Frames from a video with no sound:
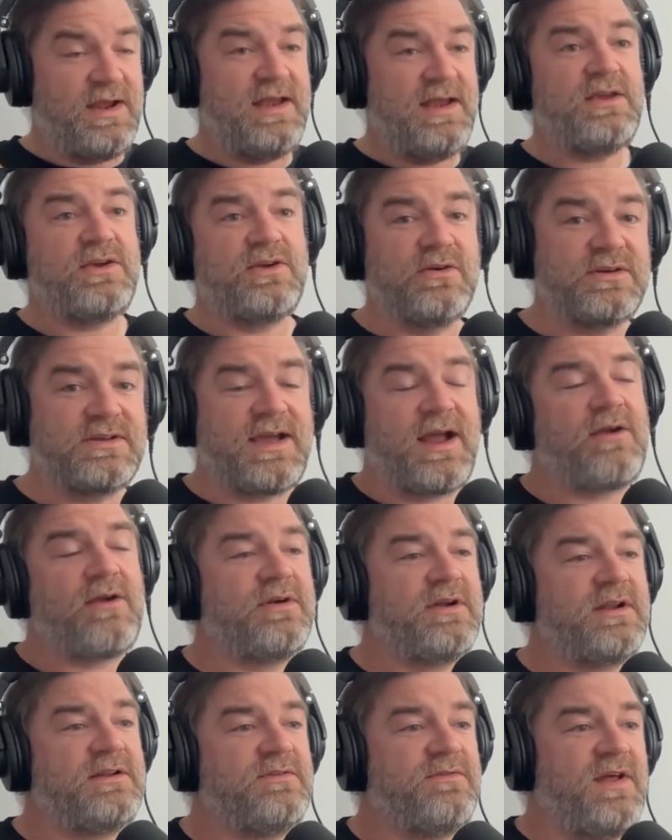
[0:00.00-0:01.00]
good
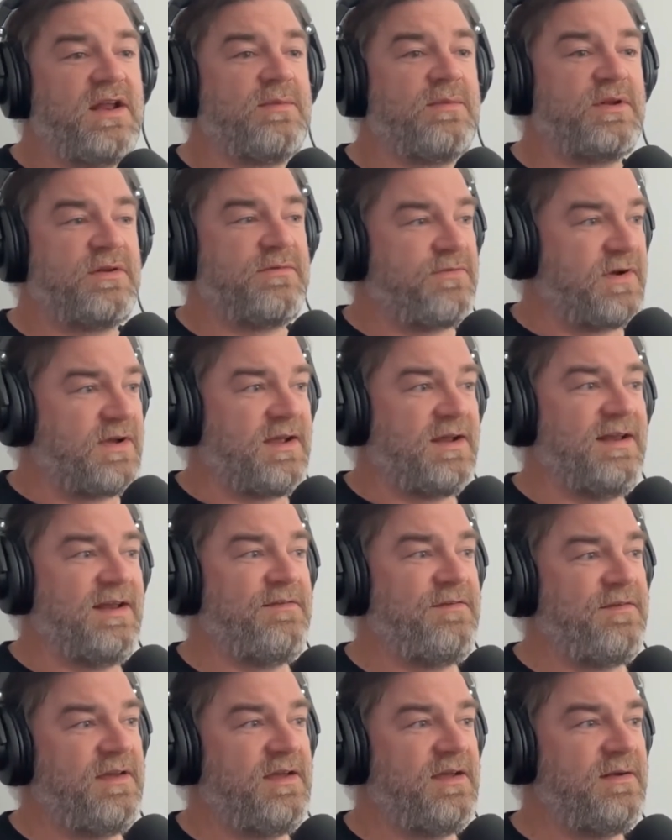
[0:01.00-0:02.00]
character development for
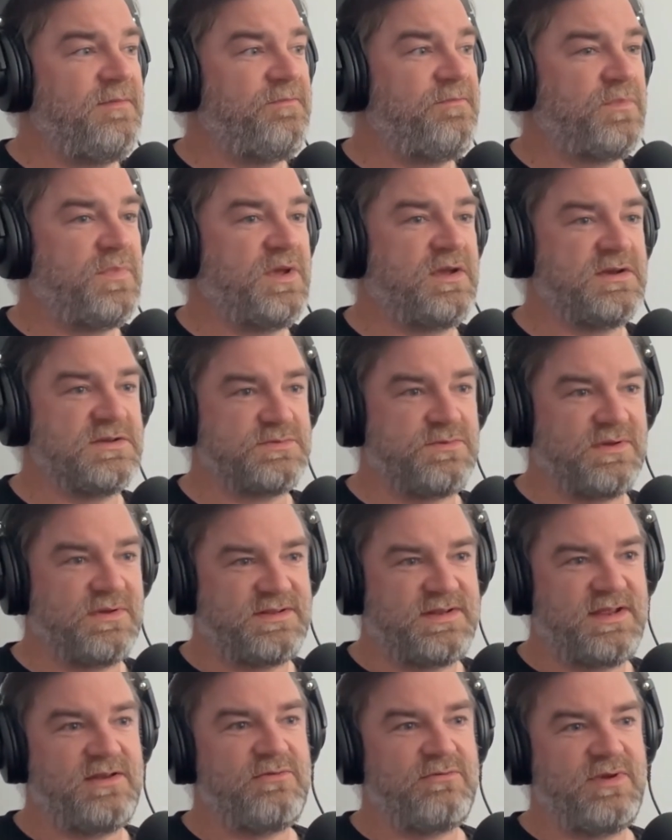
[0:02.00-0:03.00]
Cliff here, because we
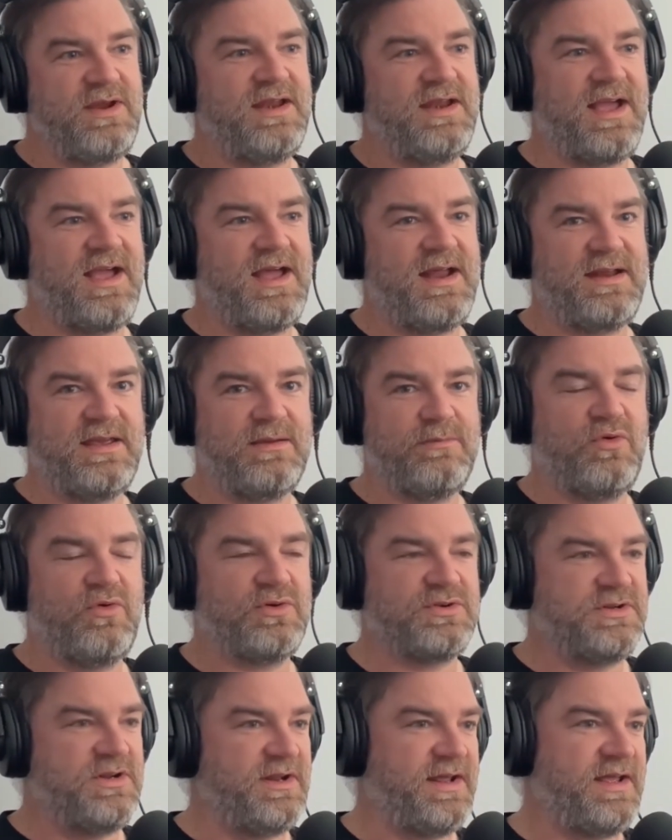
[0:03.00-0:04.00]
didn't really get any
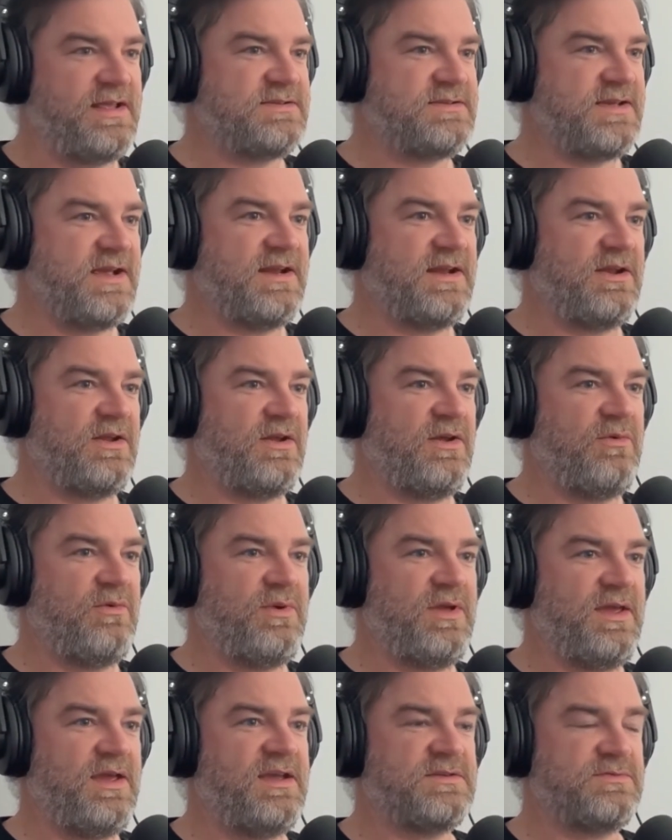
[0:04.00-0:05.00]
emotional insight into who
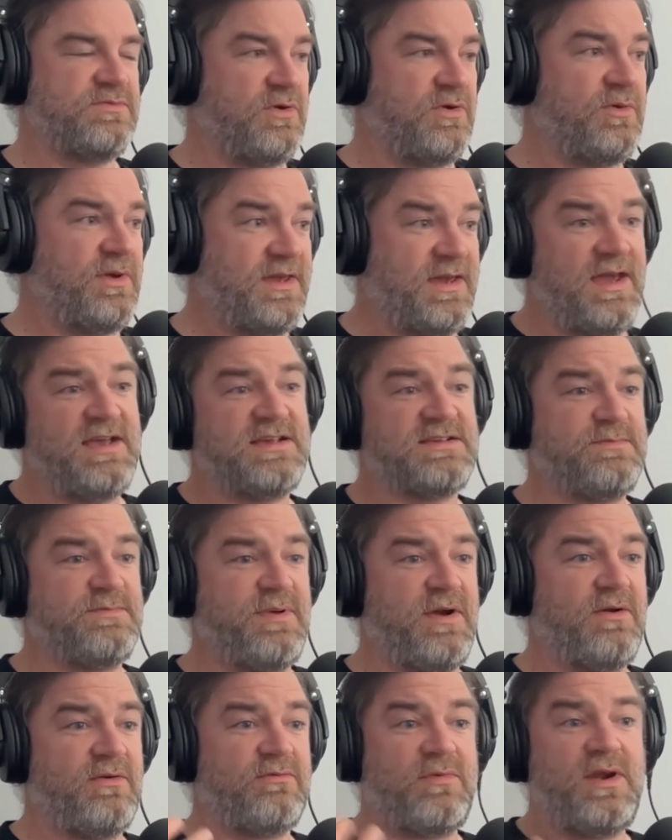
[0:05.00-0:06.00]
he is. We know he cares
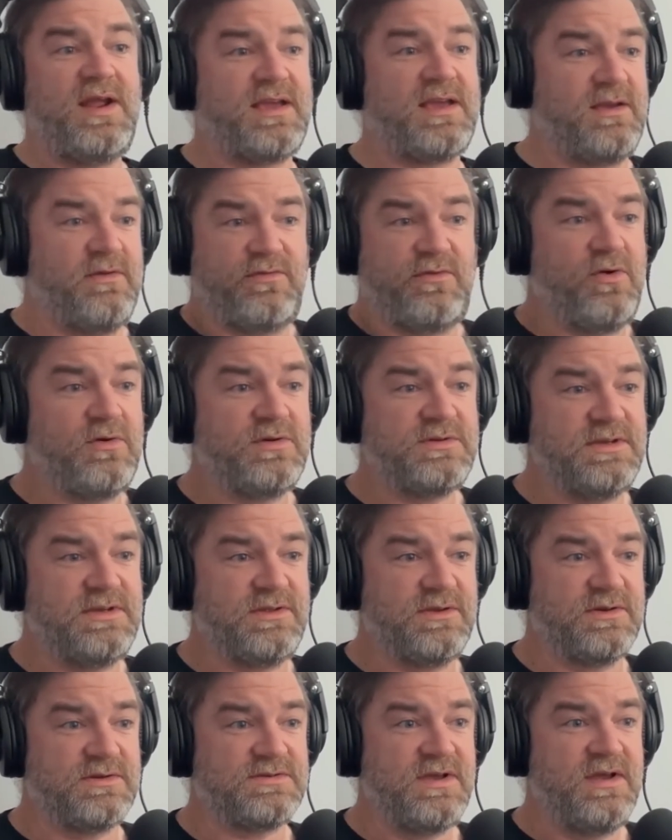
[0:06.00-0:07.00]
about Rick, of course he
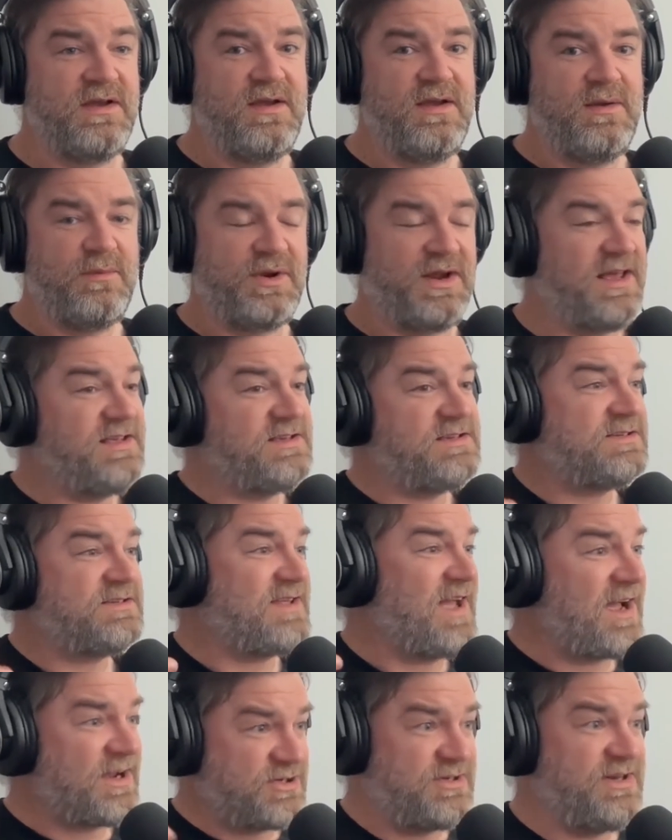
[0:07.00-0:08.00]
does, but he
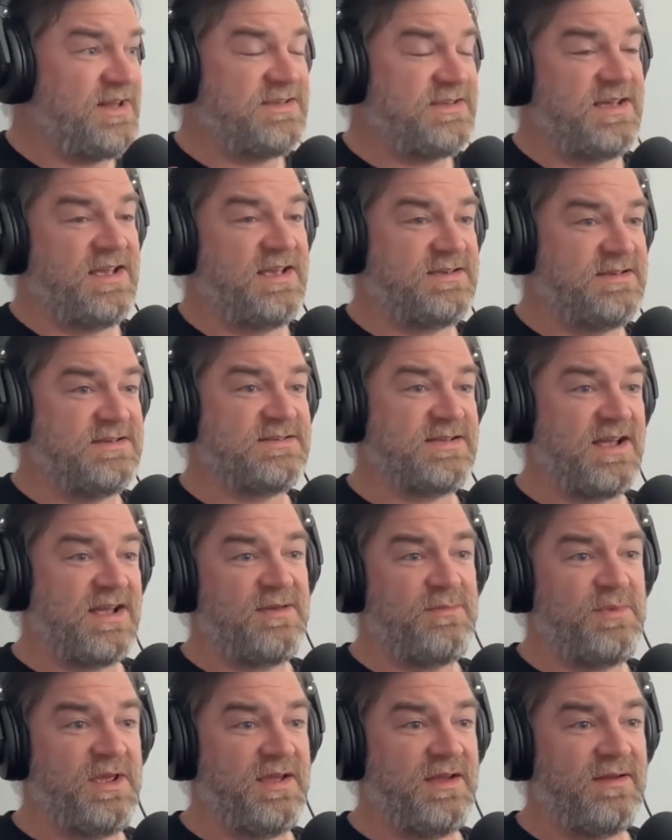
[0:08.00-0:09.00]
actually takes his
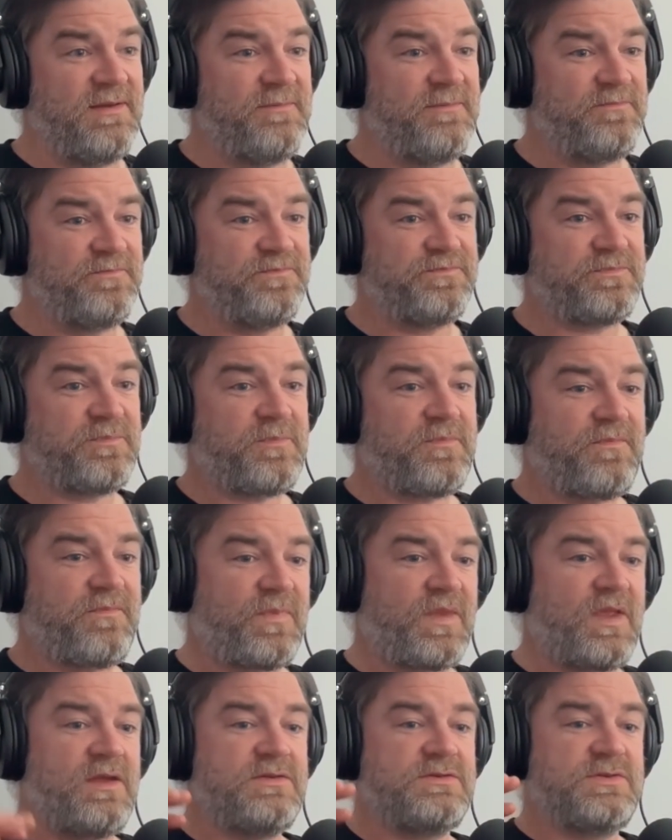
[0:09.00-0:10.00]
time here
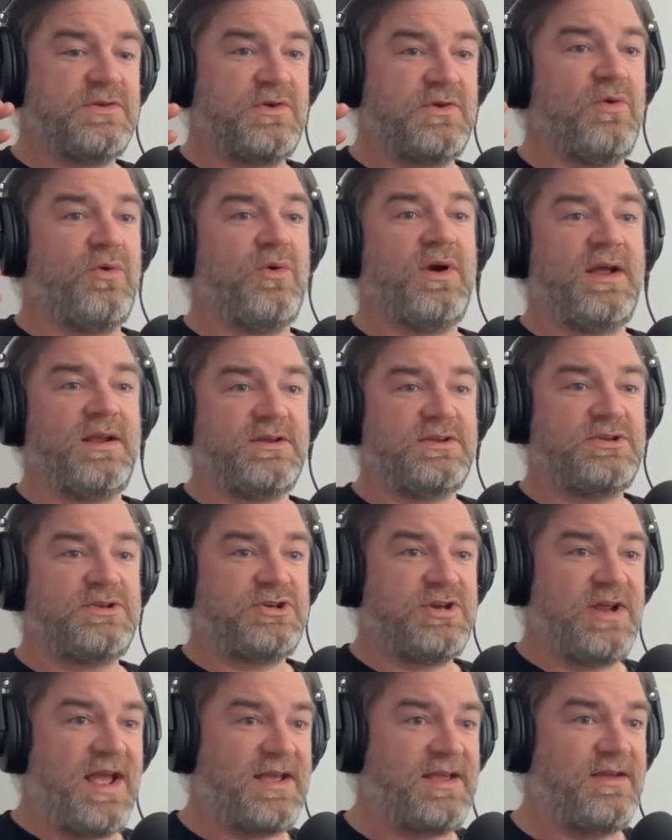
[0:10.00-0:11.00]
to go and
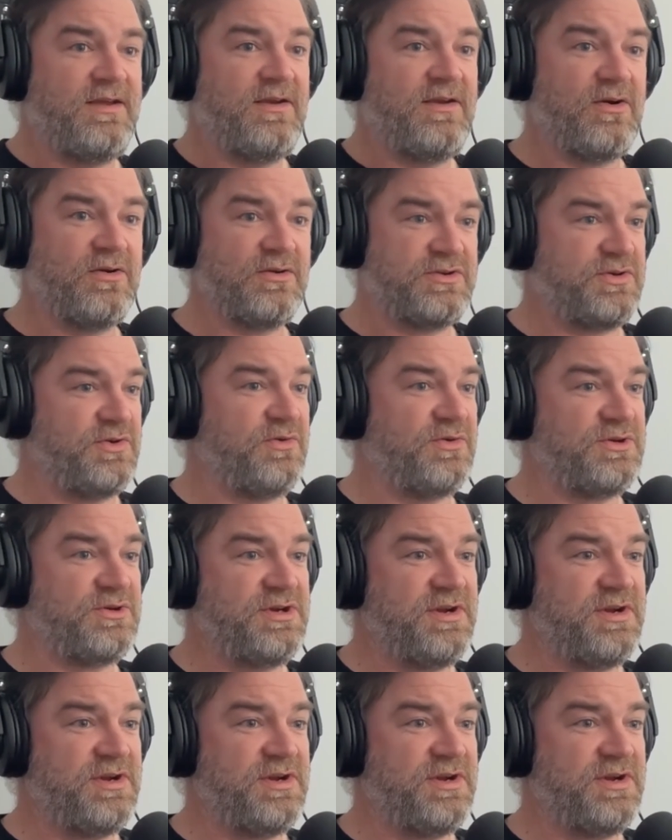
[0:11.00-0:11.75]
check on George.